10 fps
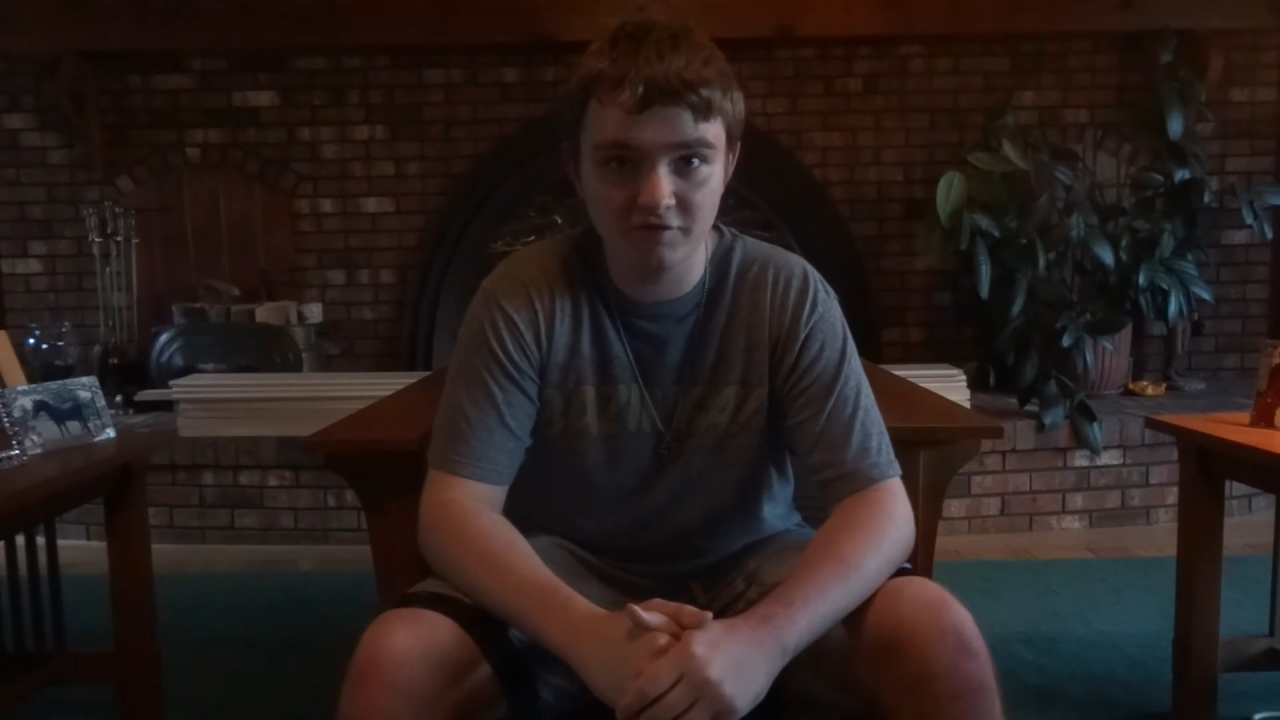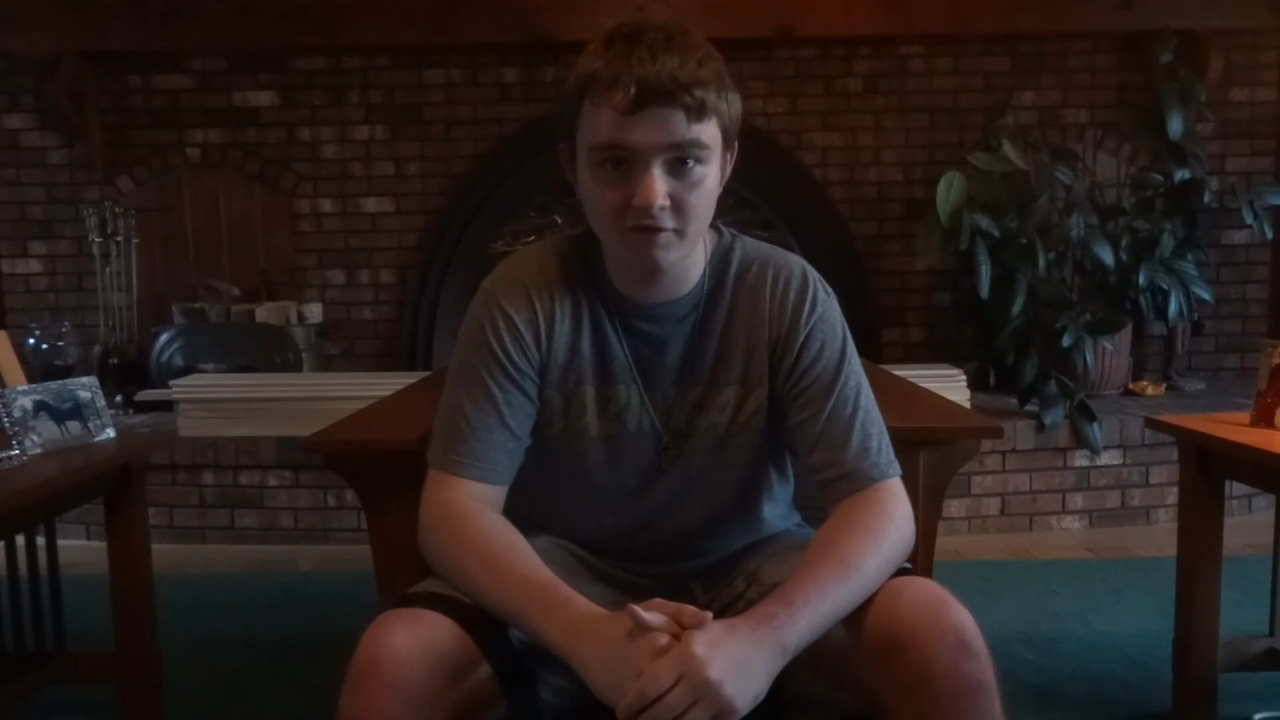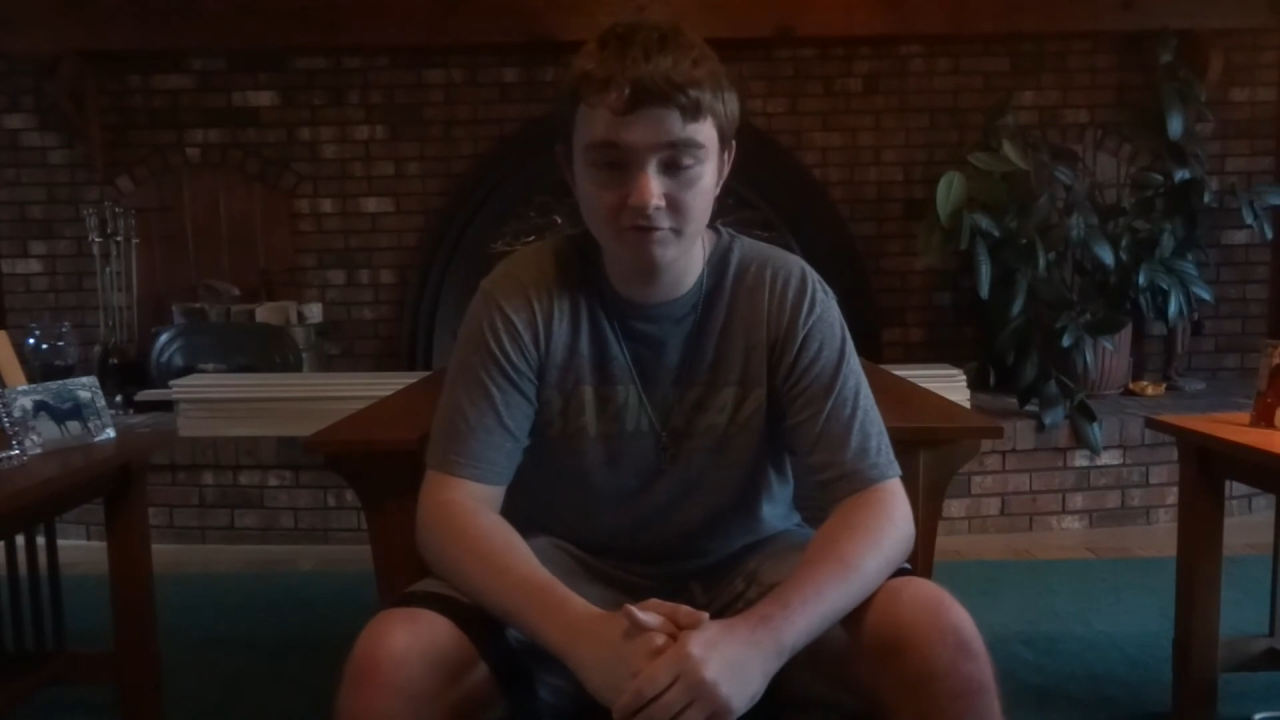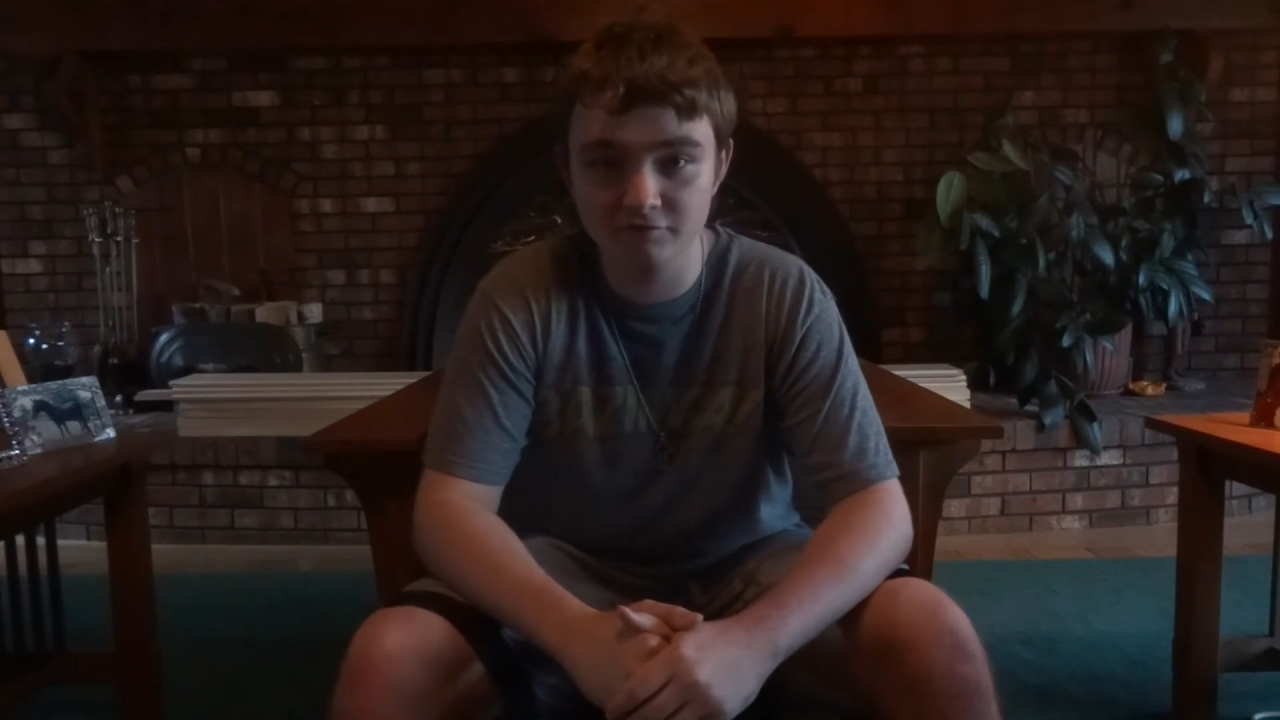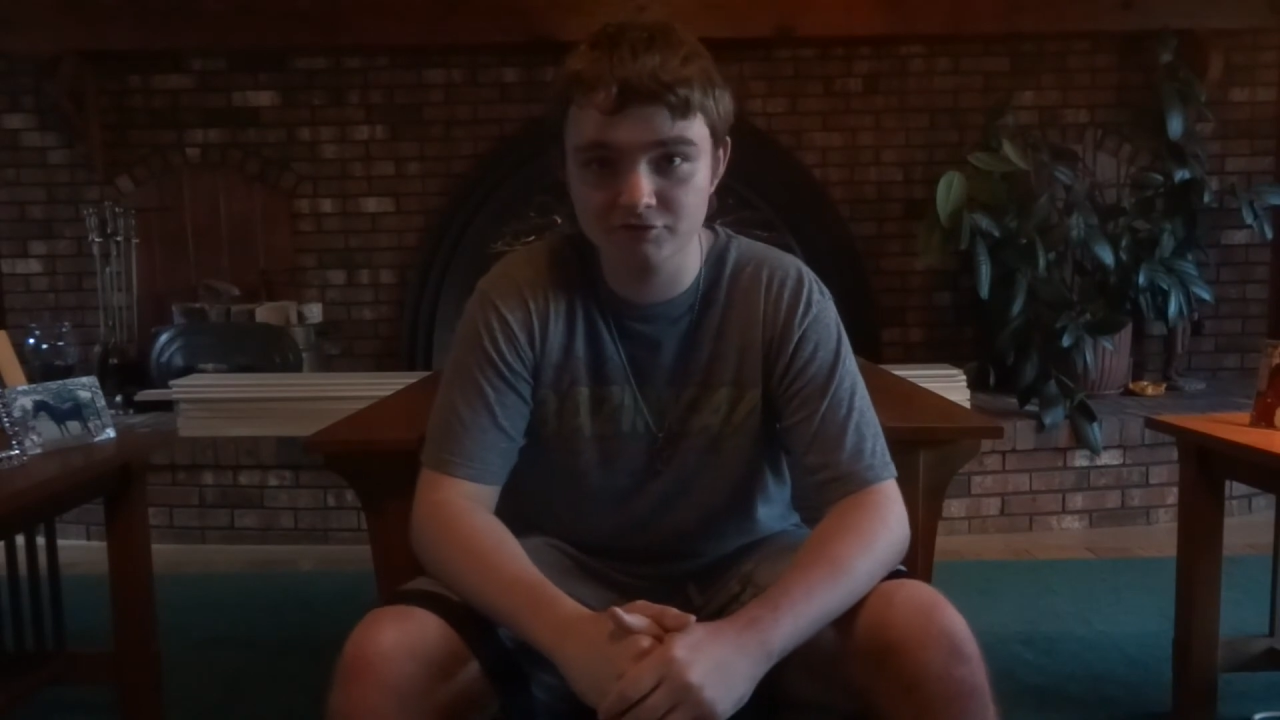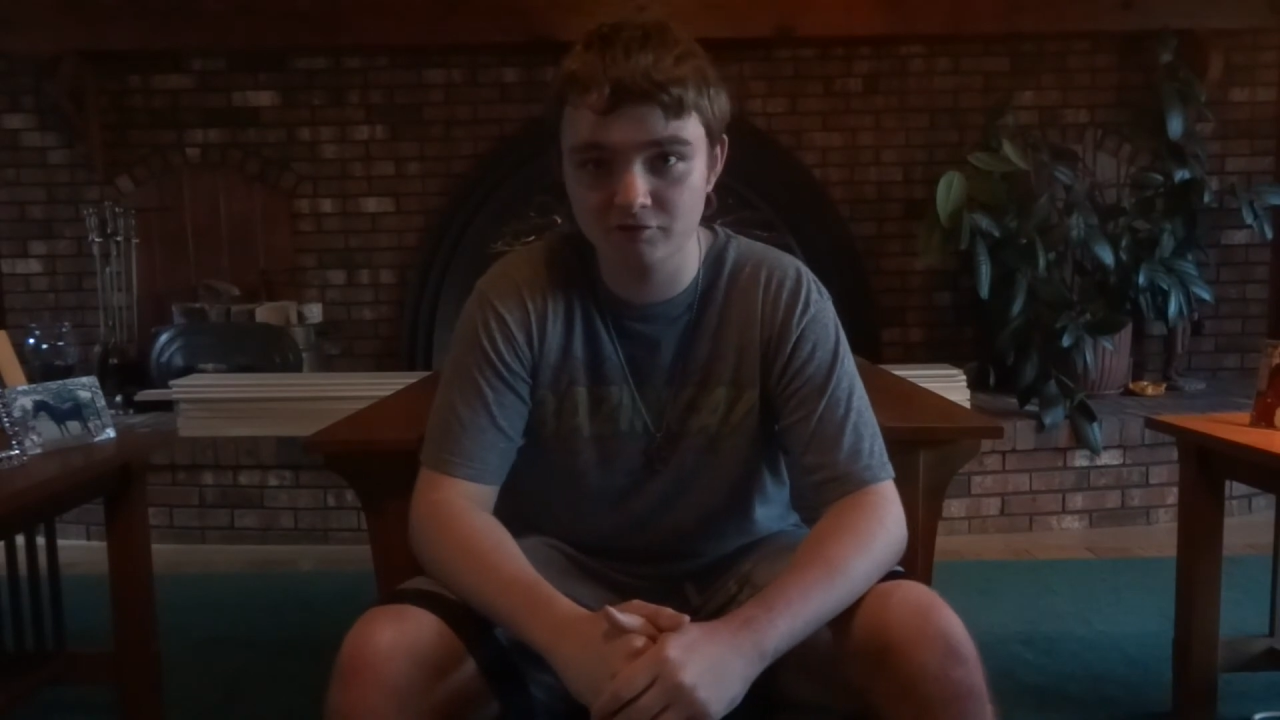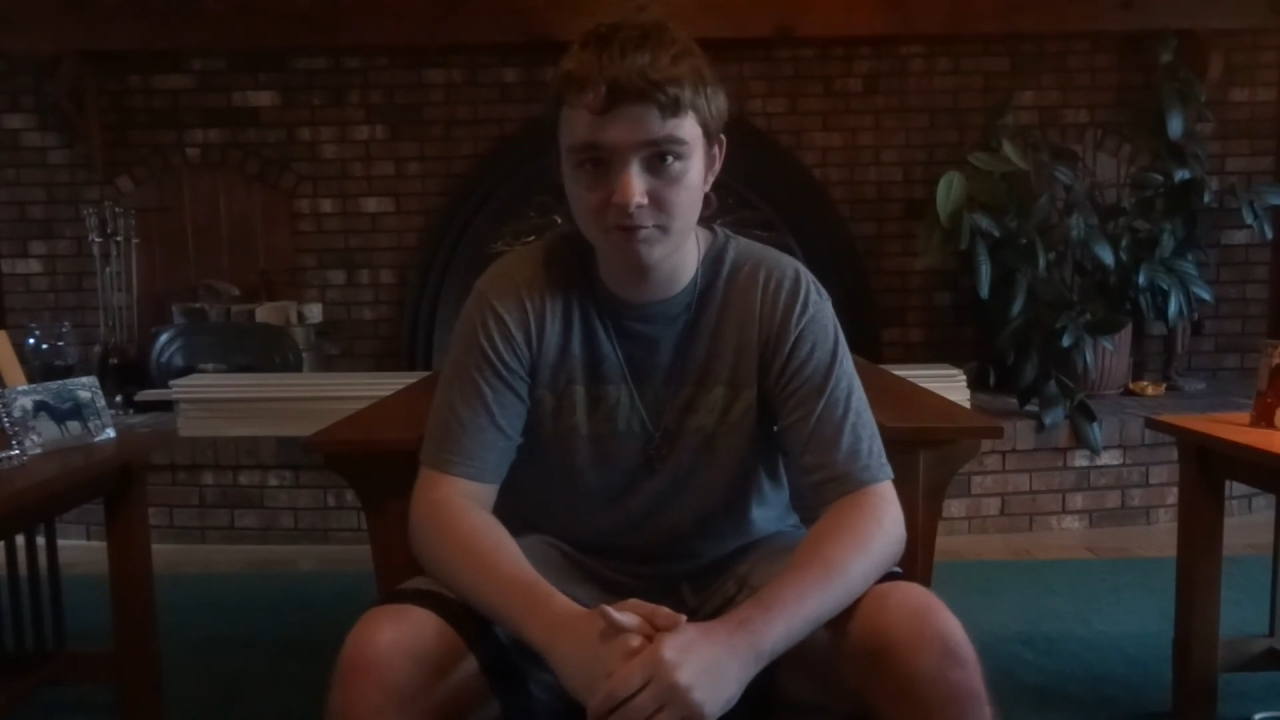characters show